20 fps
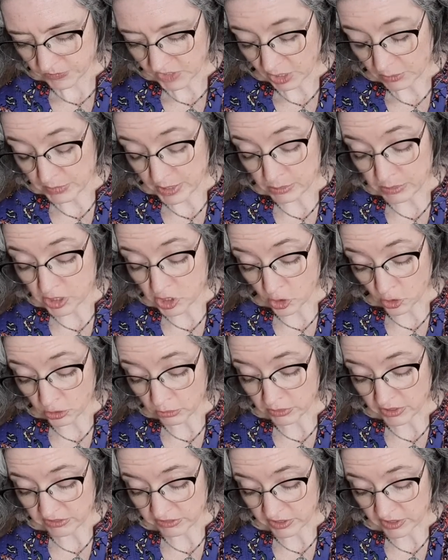Maybe you're
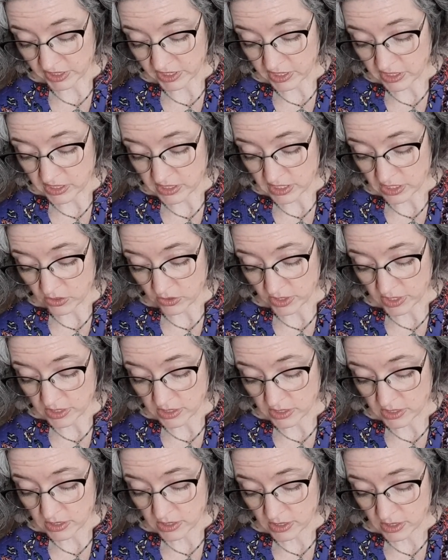revealing
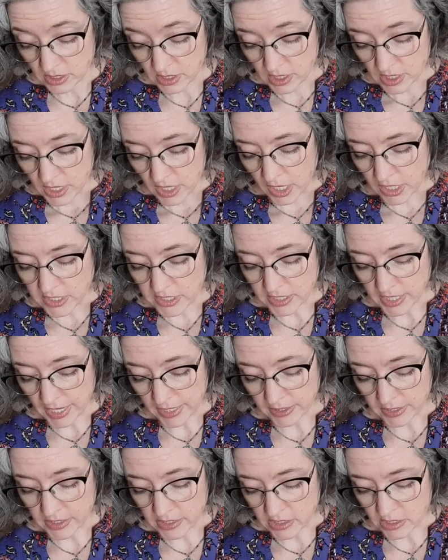secrets. A
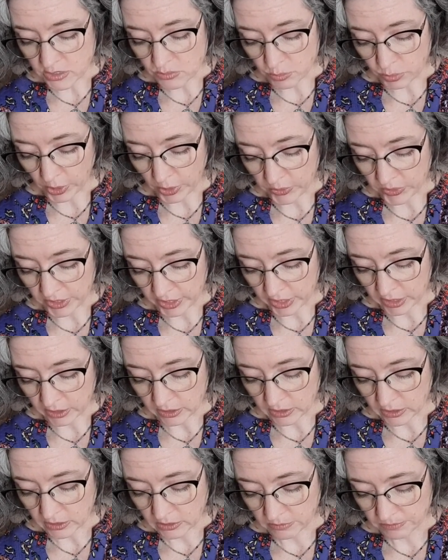silence is
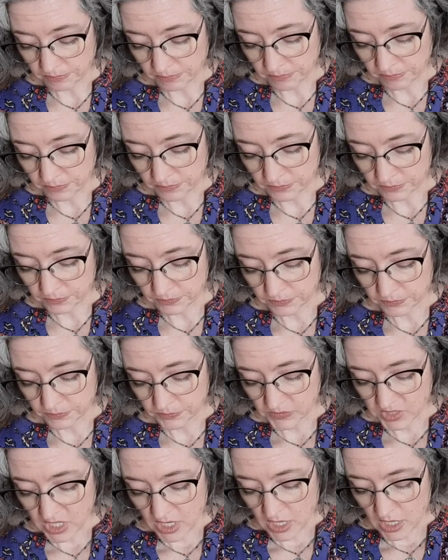broken.
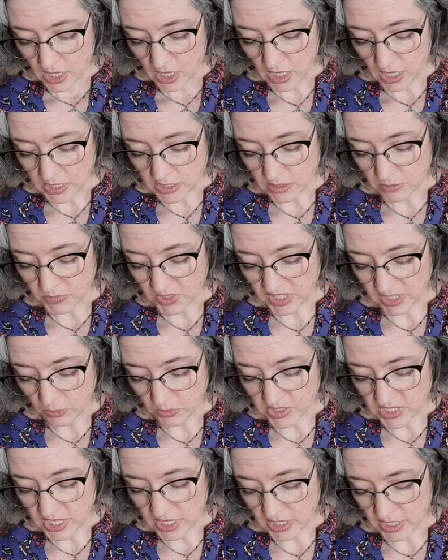Uh, something that
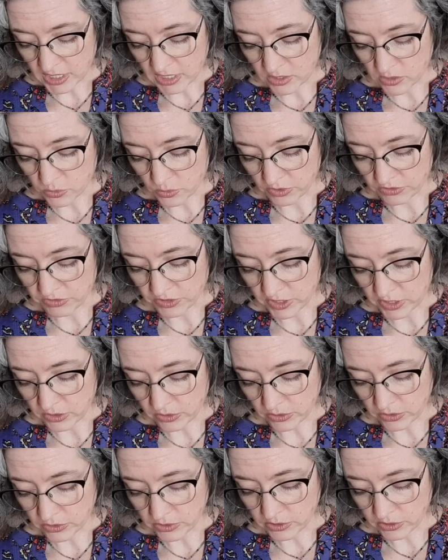was hidden is
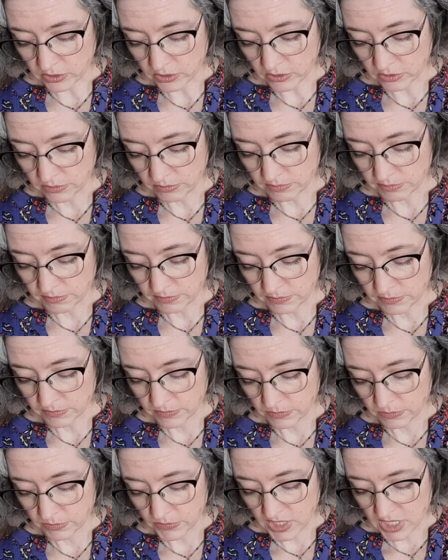revealed.
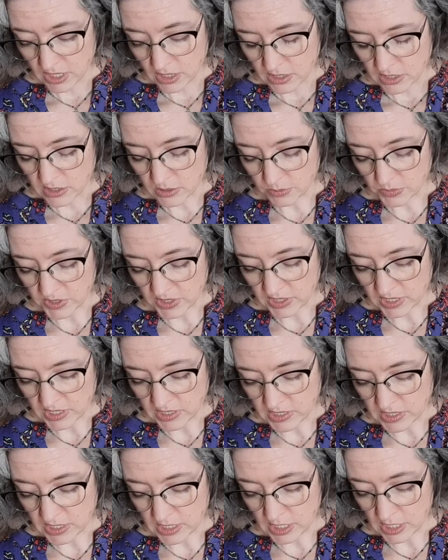Something that
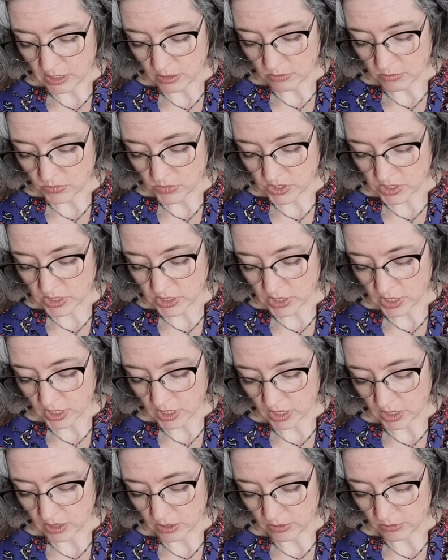seemed
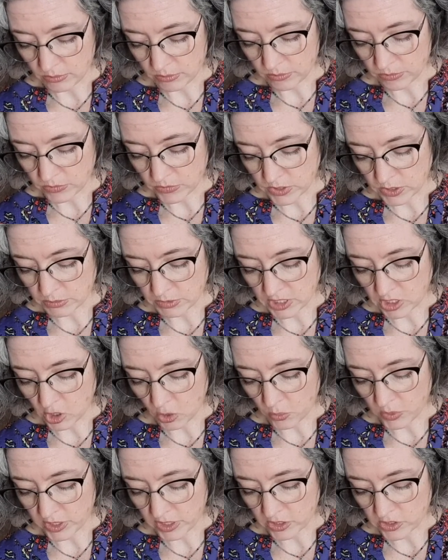um, to be
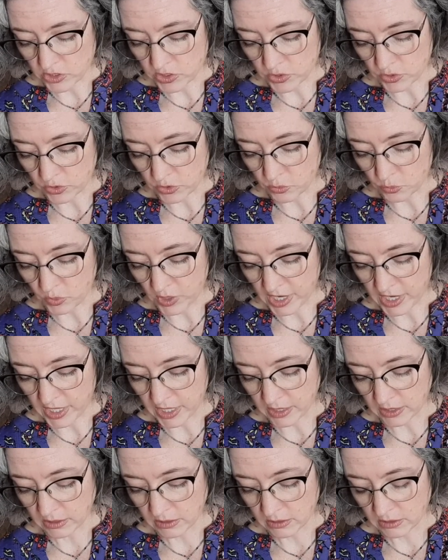going a certain
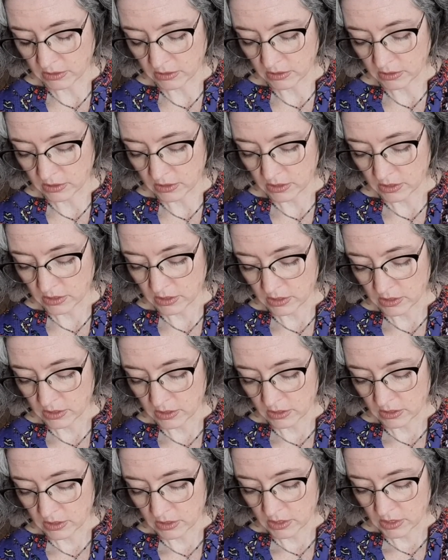way
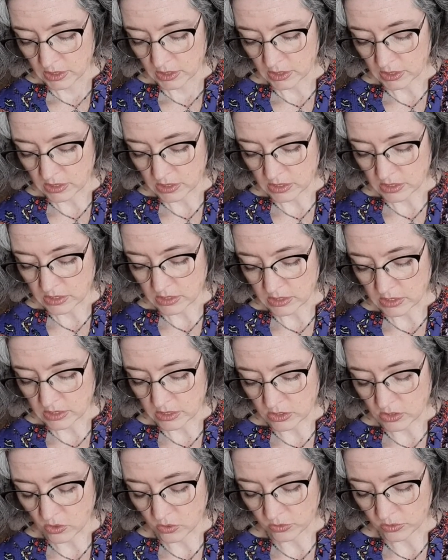is
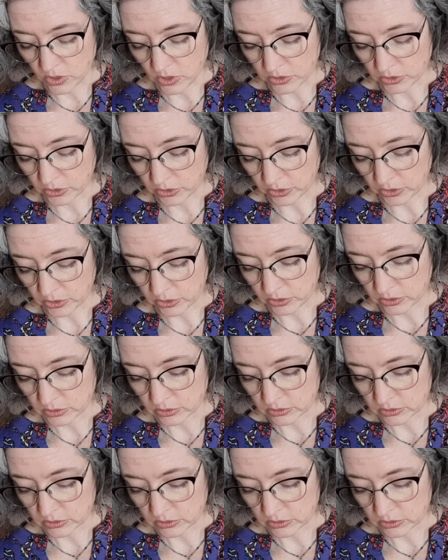no longer